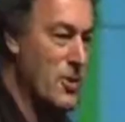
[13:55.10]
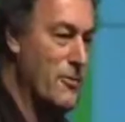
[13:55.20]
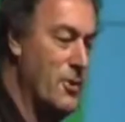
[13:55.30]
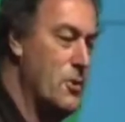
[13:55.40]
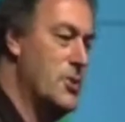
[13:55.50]
So
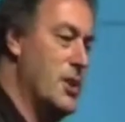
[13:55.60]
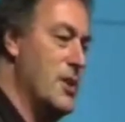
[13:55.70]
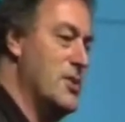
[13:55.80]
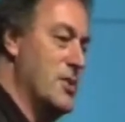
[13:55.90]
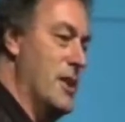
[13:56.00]
the
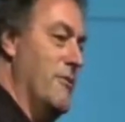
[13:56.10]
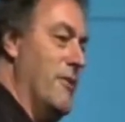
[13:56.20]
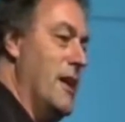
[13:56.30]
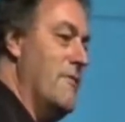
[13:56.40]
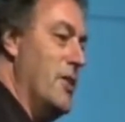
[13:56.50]
future is, in
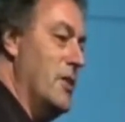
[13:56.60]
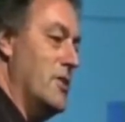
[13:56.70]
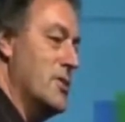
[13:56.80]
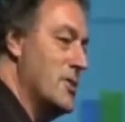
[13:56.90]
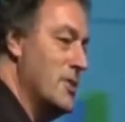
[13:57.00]
5
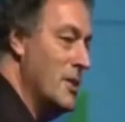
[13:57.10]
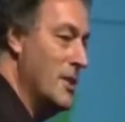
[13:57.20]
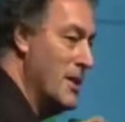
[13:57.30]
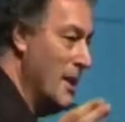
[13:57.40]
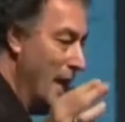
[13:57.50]
years,
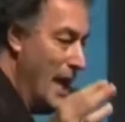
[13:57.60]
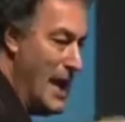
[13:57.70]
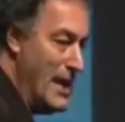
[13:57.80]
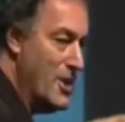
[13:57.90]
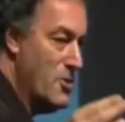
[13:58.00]

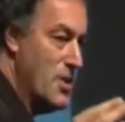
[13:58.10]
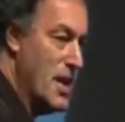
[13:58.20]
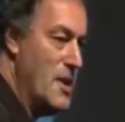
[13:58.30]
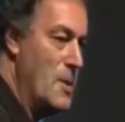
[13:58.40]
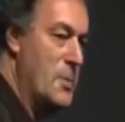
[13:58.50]
80 to
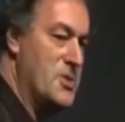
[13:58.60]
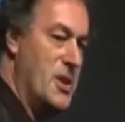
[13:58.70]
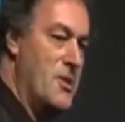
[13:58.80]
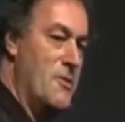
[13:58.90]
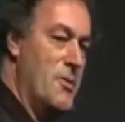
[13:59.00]

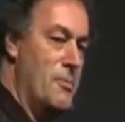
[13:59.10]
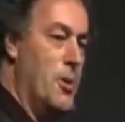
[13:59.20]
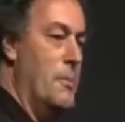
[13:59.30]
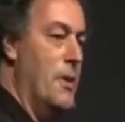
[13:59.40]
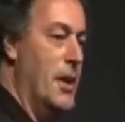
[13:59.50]
90% of the
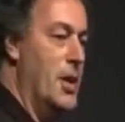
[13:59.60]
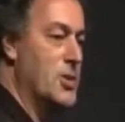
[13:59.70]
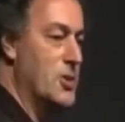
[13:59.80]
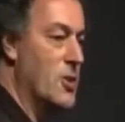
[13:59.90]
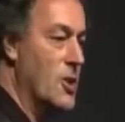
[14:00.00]

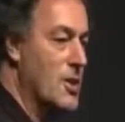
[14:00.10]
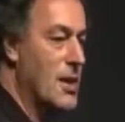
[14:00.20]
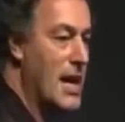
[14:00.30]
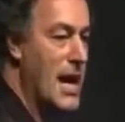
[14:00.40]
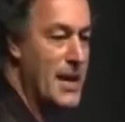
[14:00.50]
population
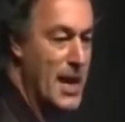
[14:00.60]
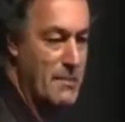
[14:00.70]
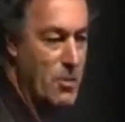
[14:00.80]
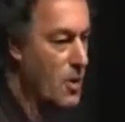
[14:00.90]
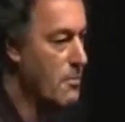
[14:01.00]
online
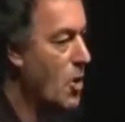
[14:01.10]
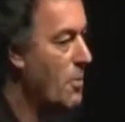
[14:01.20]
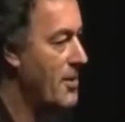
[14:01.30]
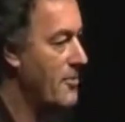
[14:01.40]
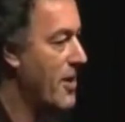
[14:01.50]
on
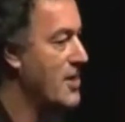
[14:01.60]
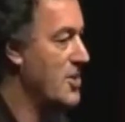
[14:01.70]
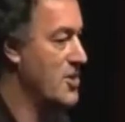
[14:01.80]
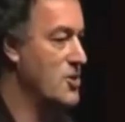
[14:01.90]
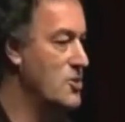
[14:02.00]
mobile
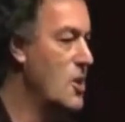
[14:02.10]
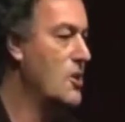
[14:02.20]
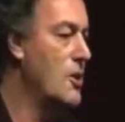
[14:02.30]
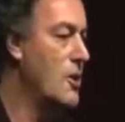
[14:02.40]
devices, not